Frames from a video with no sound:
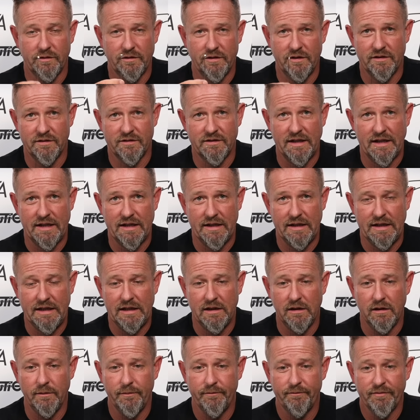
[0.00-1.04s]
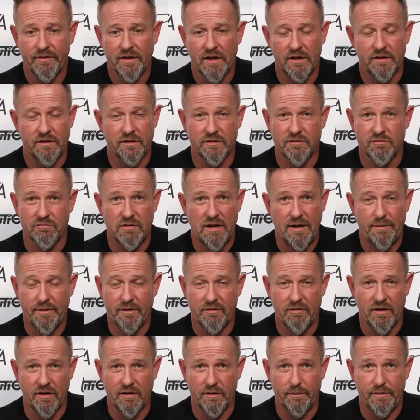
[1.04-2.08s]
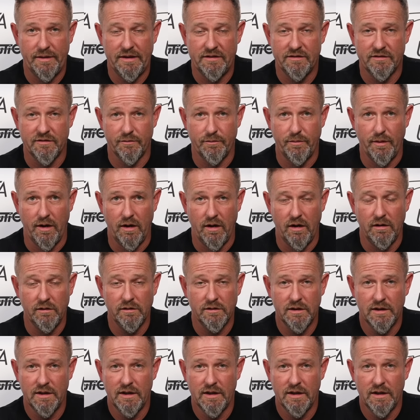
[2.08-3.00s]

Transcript: you just get a needle and just wrap it around a piece of bar